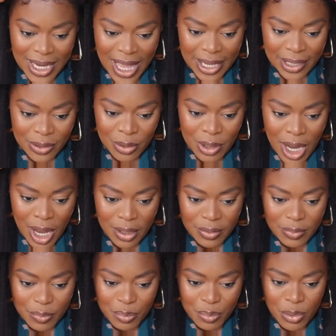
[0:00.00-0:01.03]
Like, you
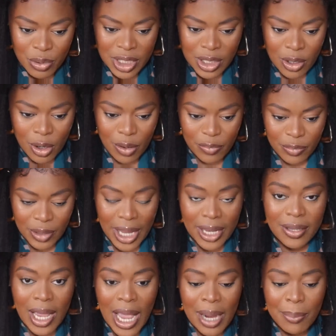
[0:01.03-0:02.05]
can pull it off.
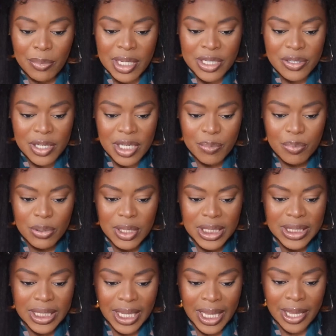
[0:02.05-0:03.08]
Like, I'm literally
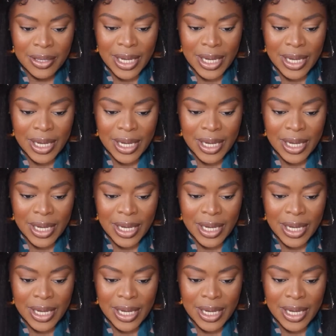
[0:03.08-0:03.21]
pulling the hair.